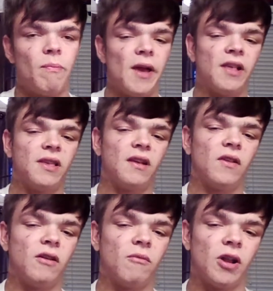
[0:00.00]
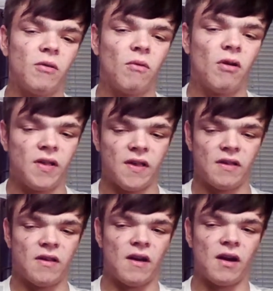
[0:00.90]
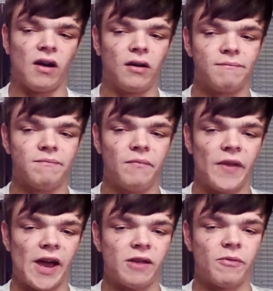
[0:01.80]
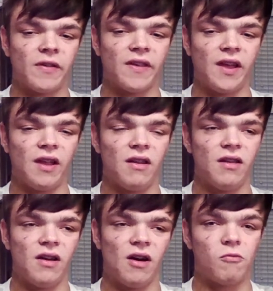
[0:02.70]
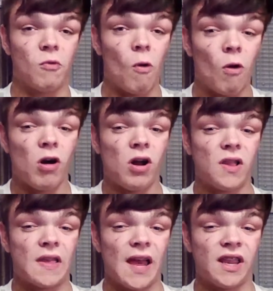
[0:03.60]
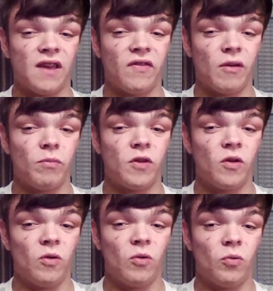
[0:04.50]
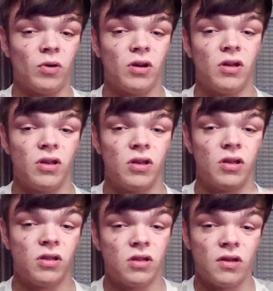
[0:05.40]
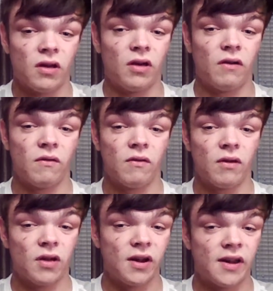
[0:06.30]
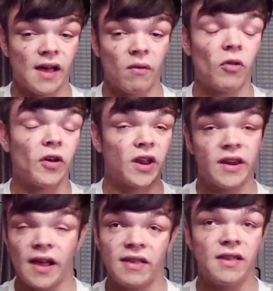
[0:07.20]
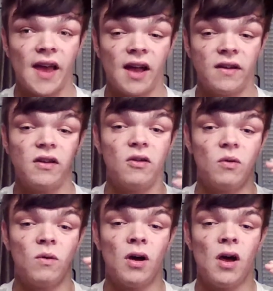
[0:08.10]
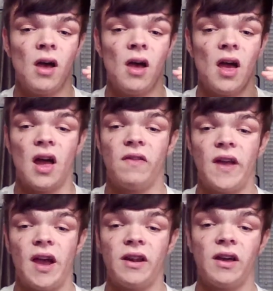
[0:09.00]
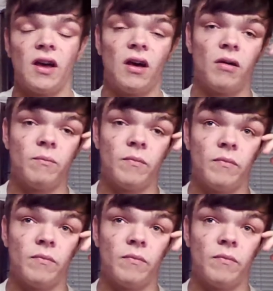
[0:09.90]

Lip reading: Basically, what it was is they had to present awards and give them to the contestants had to, and they had to